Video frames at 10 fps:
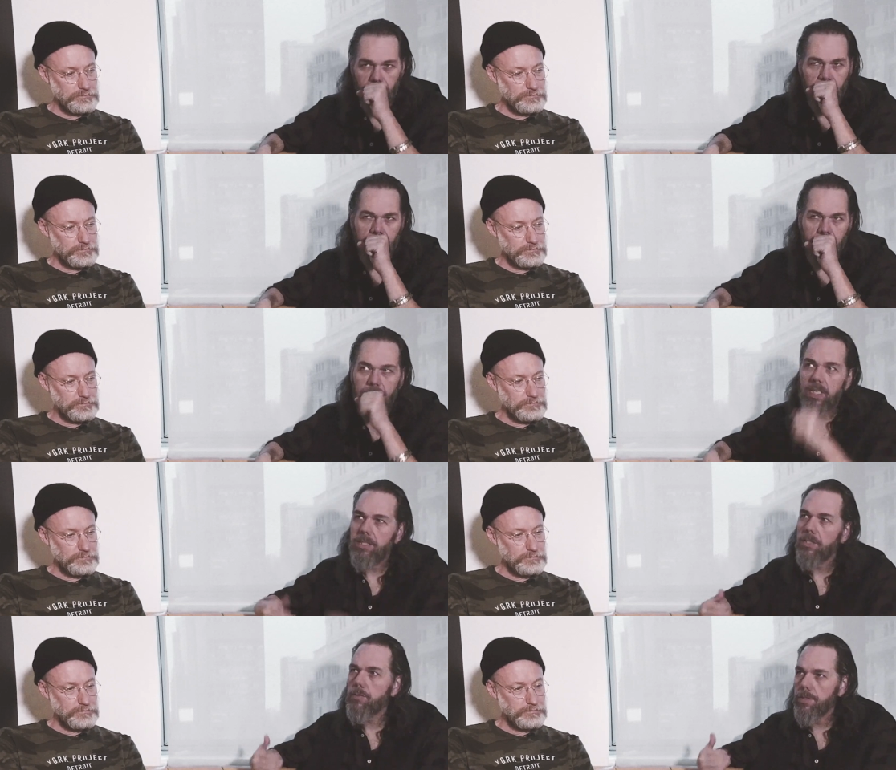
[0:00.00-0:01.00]

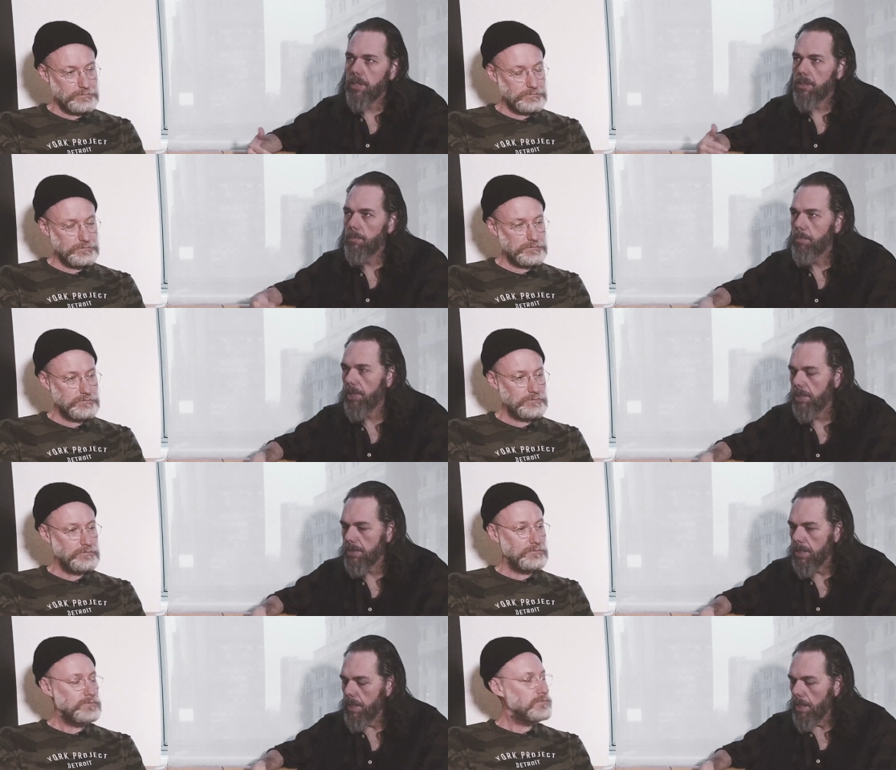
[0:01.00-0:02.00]
Speaker 1: it's interesting to me
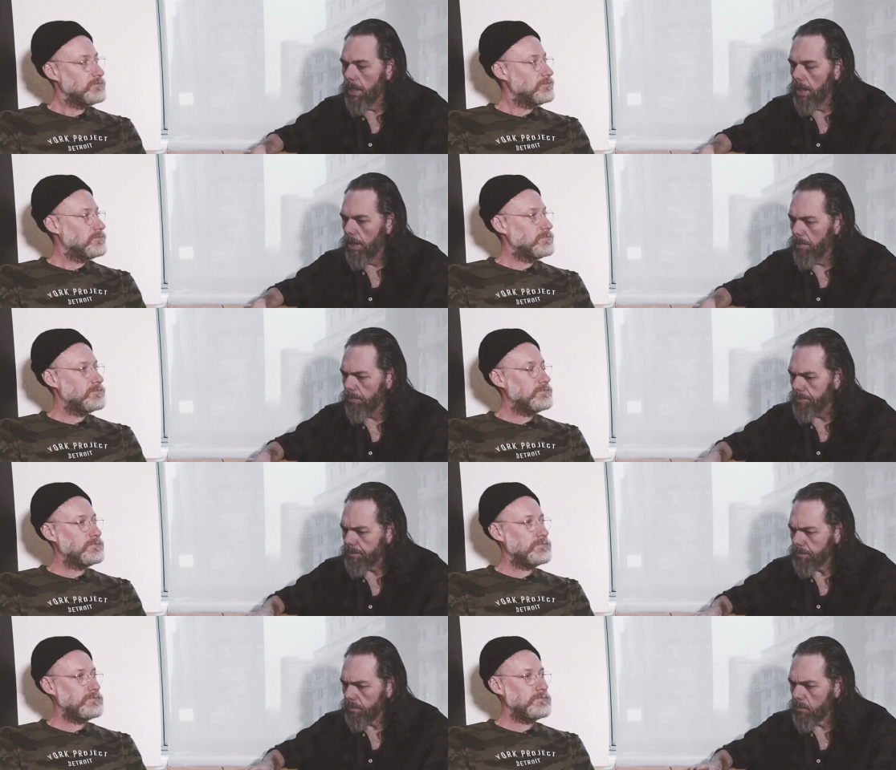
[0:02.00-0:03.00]
because. Um,
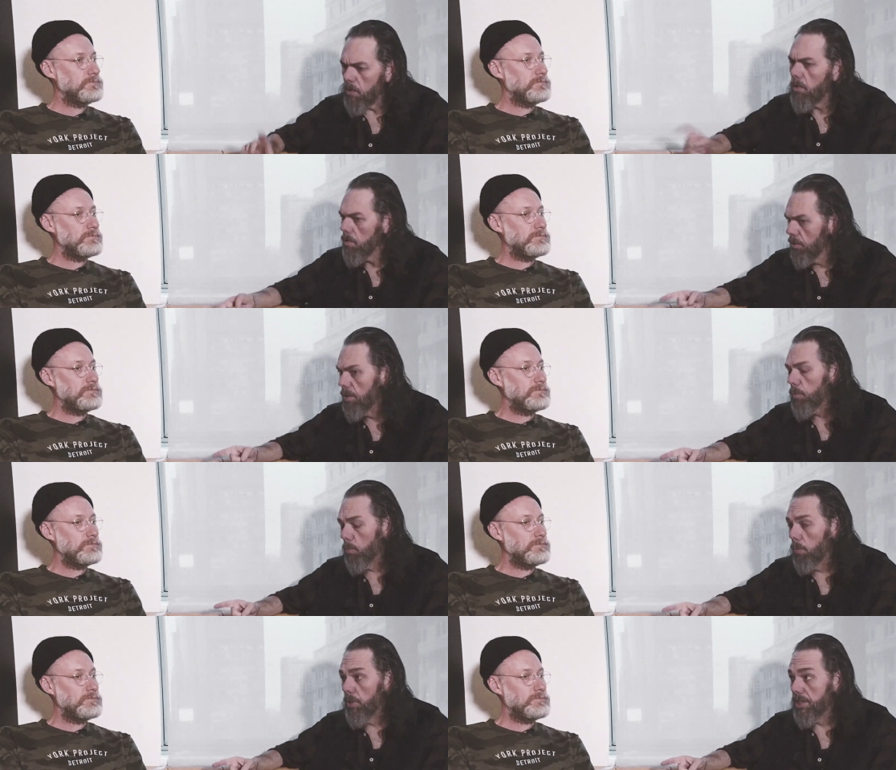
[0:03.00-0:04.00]
number
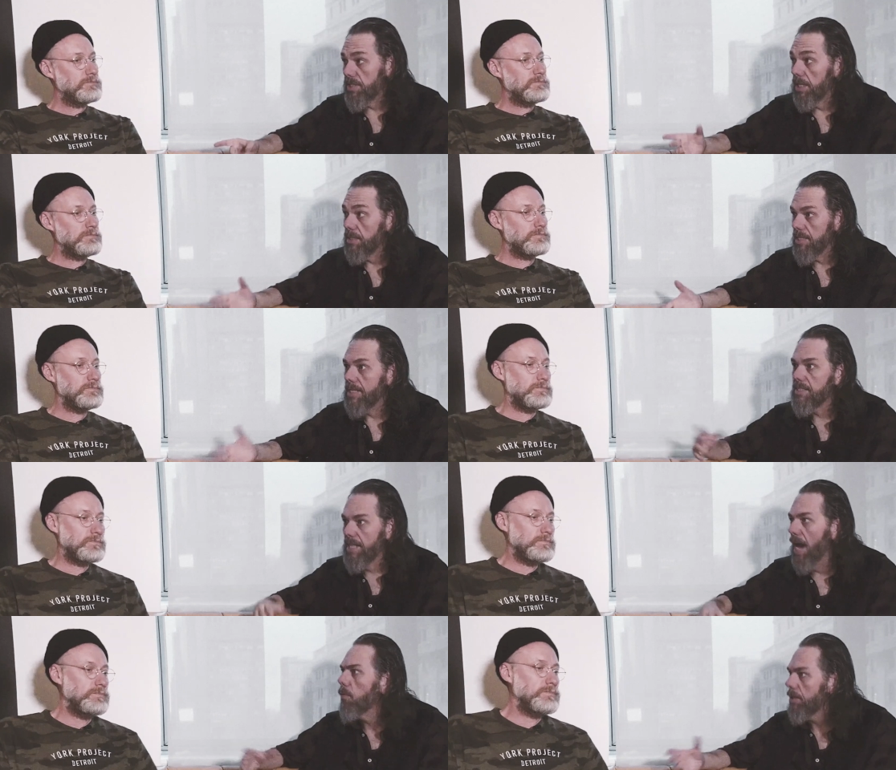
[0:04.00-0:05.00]
one, what you said is is
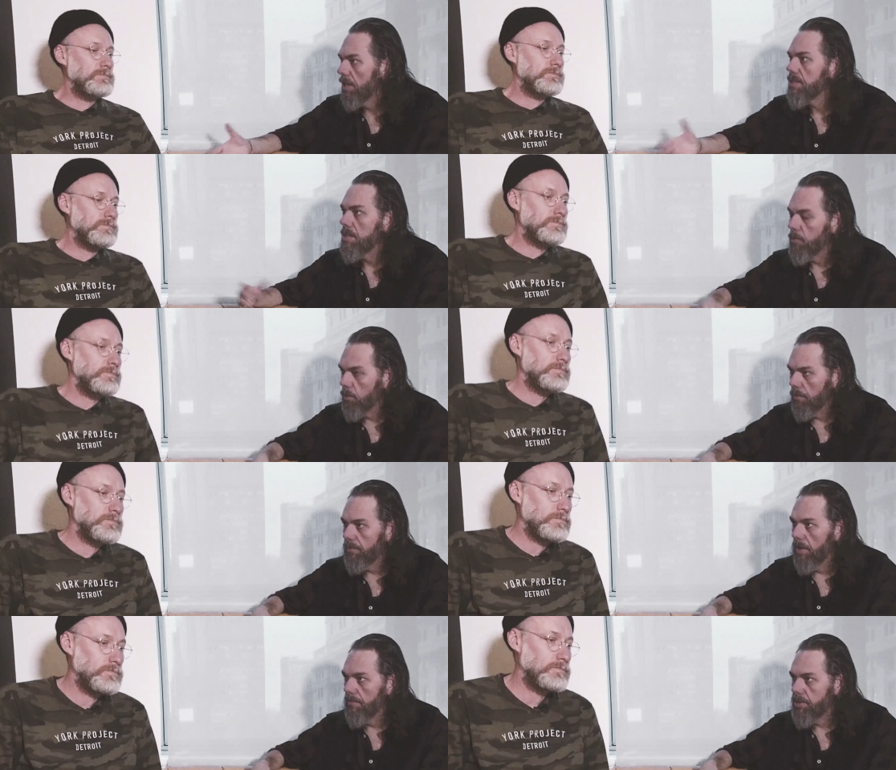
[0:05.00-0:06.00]
now it does seem to
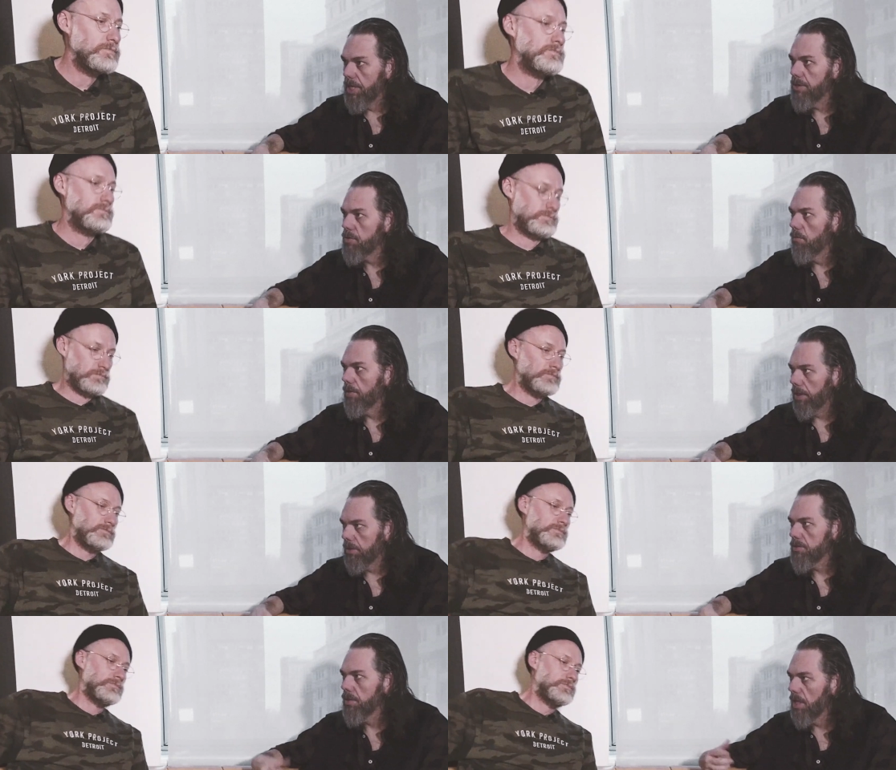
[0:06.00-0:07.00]
have, have, changed over. Like
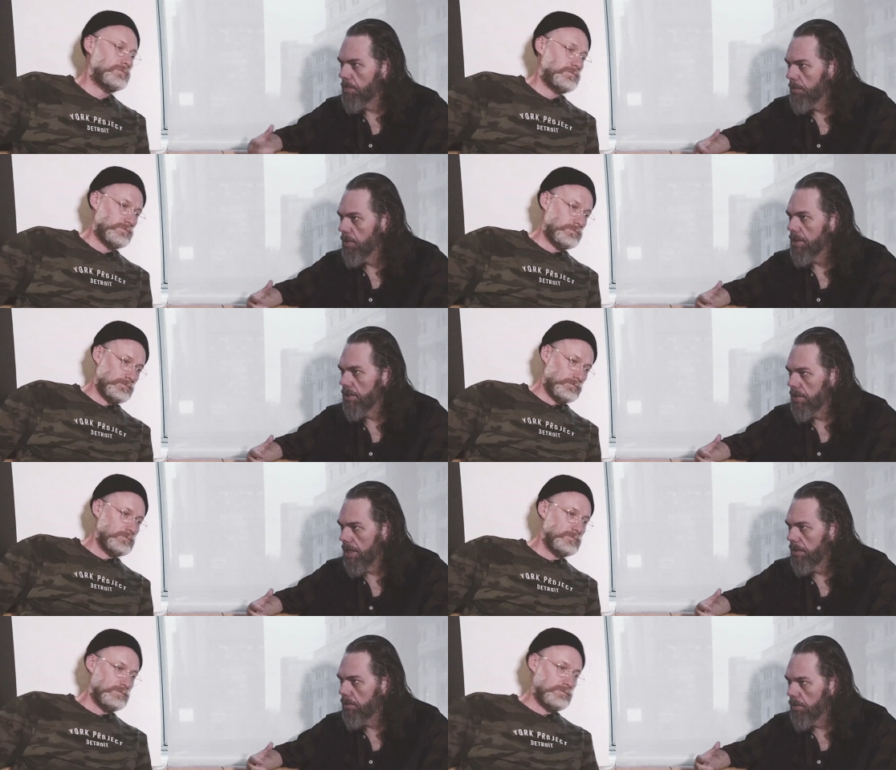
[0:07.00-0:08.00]
there's a lot of people that,
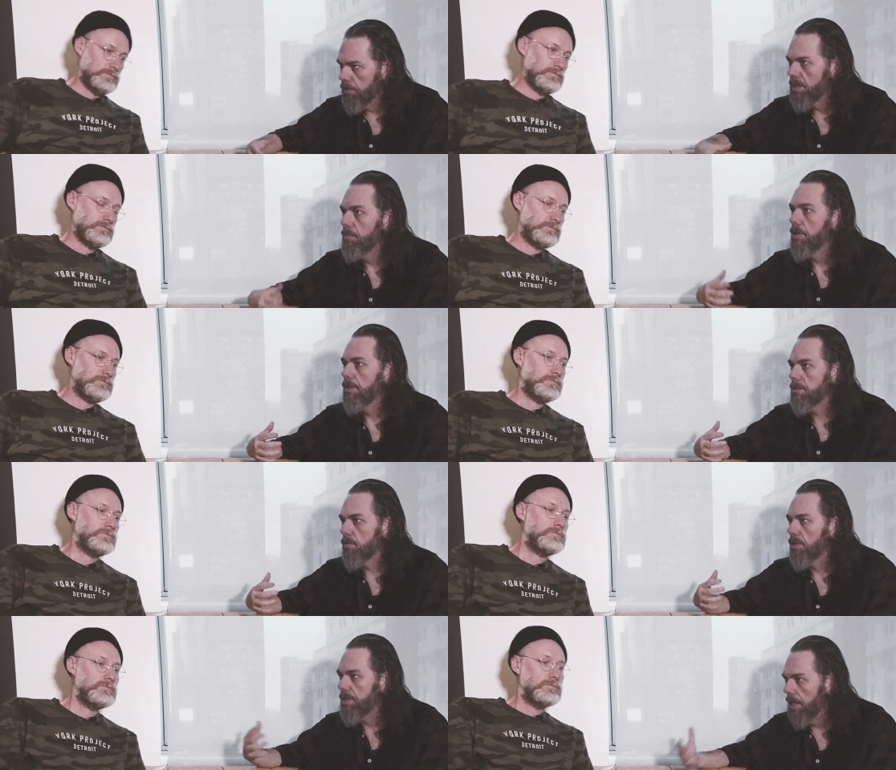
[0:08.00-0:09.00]
that do seem to
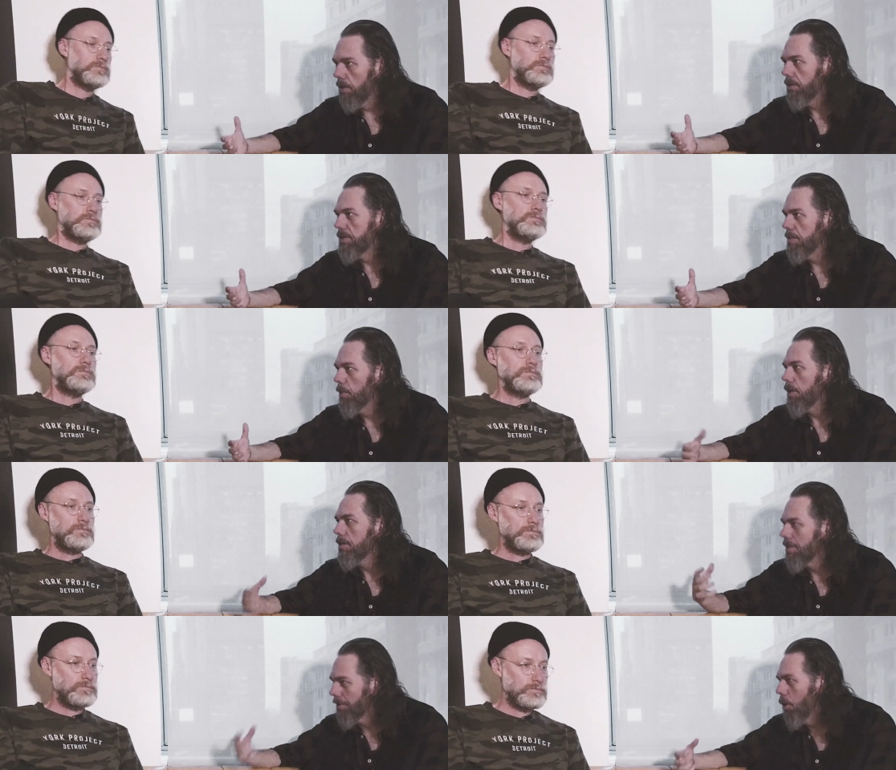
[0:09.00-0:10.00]
sort of take on the tea
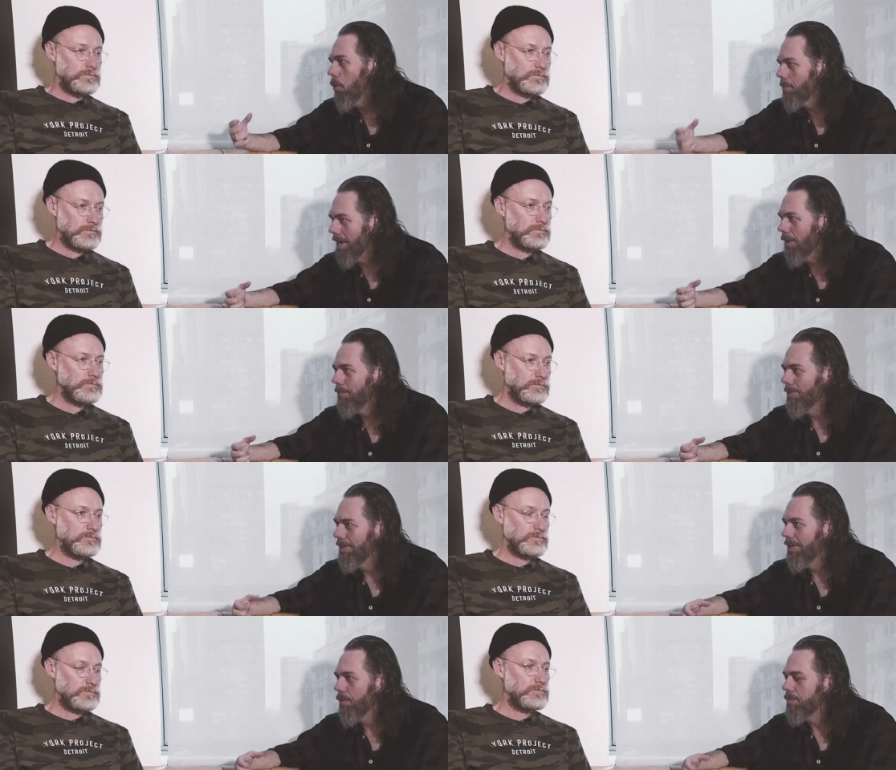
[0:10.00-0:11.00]
parties, like the hometown
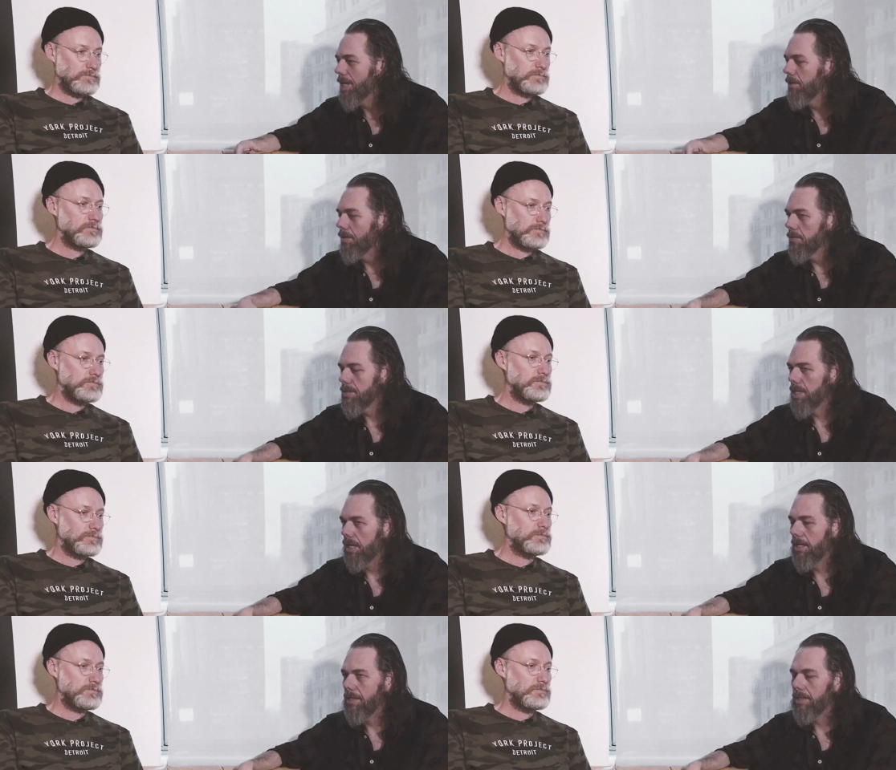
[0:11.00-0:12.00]
the hometown heroes and that
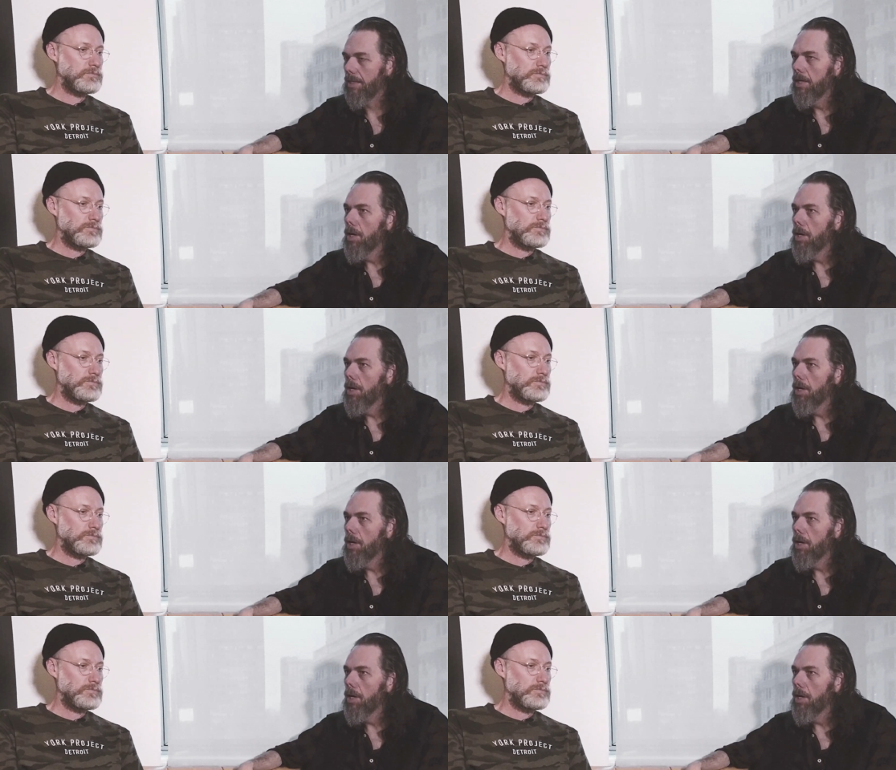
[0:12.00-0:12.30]
kind of thing.